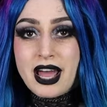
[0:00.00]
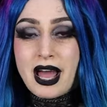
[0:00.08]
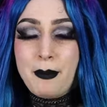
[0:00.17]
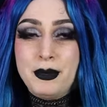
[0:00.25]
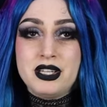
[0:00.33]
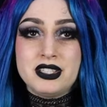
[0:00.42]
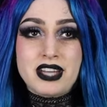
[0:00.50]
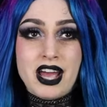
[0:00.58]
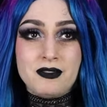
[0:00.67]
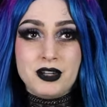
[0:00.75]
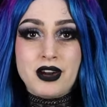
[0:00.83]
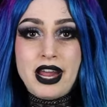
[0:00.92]
happen is to
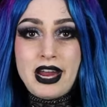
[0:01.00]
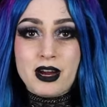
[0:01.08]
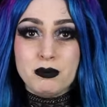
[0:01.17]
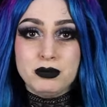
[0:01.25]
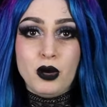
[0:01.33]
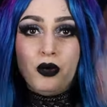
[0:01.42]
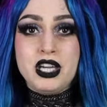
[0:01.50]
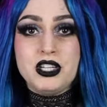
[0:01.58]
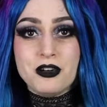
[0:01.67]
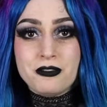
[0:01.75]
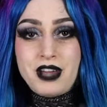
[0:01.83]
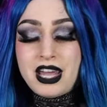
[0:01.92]
have your hair blowing in
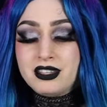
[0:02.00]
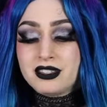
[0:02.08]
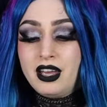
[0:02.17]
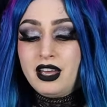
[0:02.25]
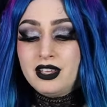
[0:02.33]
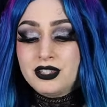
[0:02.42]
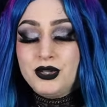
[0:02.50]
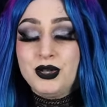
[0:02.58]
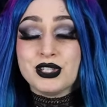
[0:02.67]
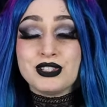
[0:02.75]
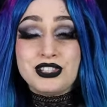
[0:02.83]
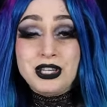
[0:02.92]
your face so you
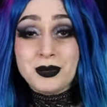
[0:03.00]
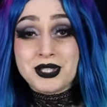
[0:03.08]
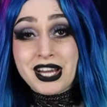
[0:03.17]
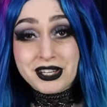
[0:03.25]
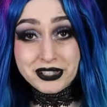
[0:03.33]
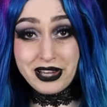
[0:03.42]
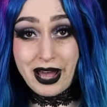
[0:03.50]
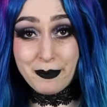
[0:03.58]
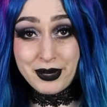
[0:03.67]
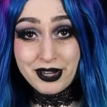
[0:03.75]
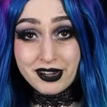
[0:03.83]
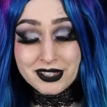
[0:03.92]
can see what's actually
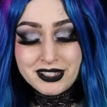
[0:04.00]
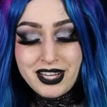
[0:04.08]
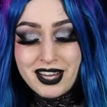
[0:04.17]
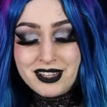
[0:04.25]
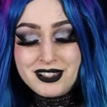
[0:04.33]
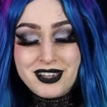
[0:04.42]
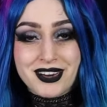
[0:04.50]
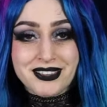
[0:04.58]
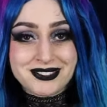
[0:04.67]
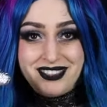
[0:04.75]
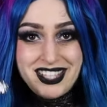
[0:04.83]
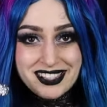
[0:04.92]
happening on stage. So
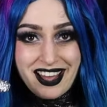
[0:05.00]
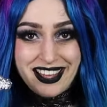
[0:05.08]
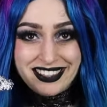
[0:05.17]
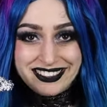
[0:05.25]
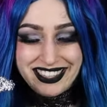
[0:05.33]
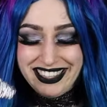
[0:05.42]
this guy.